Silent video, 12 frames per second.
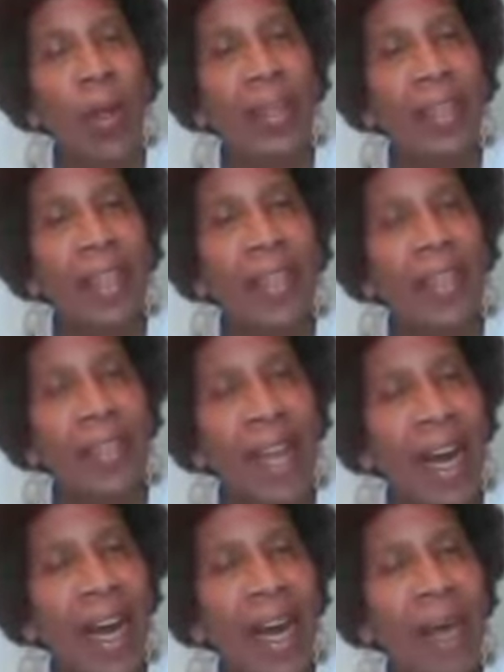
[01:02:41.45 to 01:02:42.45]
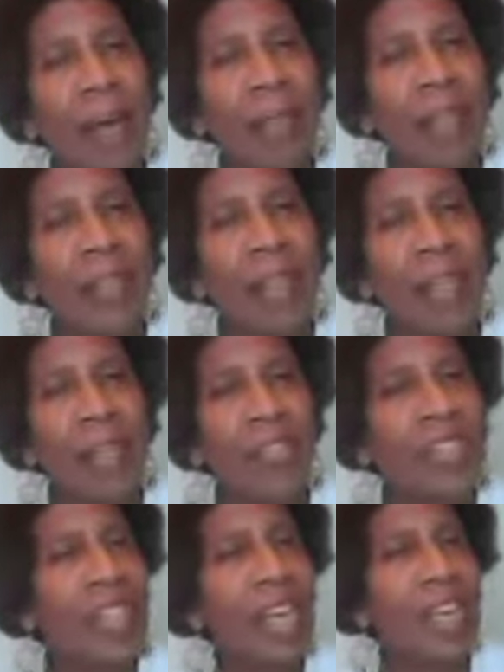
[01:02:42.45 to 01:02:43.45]
take the time to
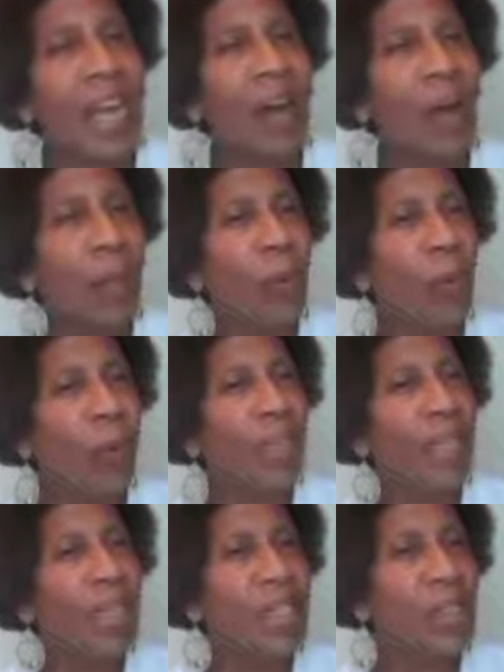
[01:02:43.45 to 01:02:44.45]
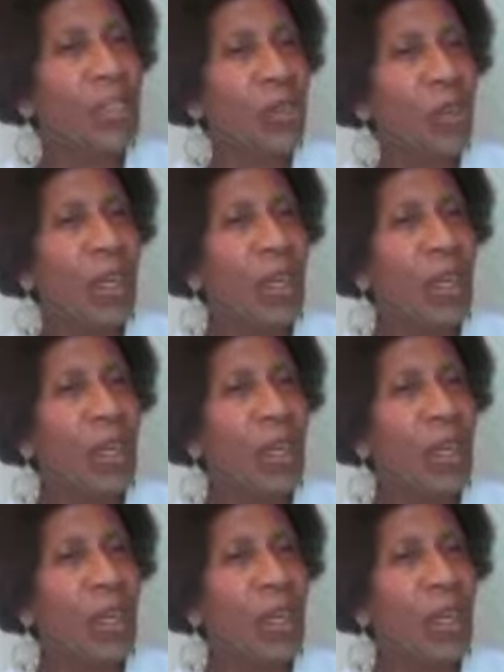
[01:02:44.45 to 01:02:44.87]
understand how important it is to